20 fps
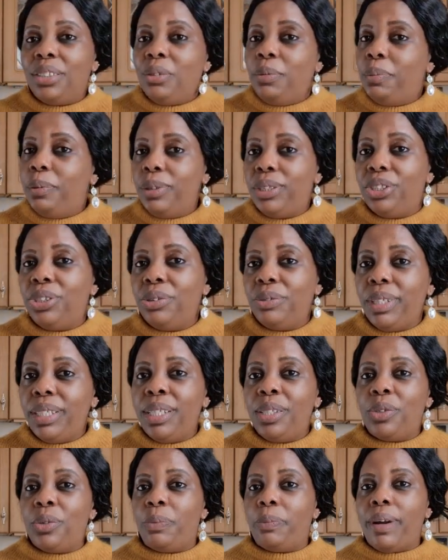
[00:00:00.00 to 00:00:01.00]
to put children
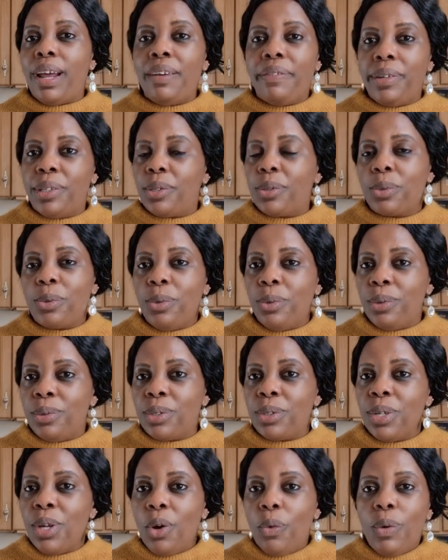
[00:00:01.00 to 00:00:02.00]
into private schools?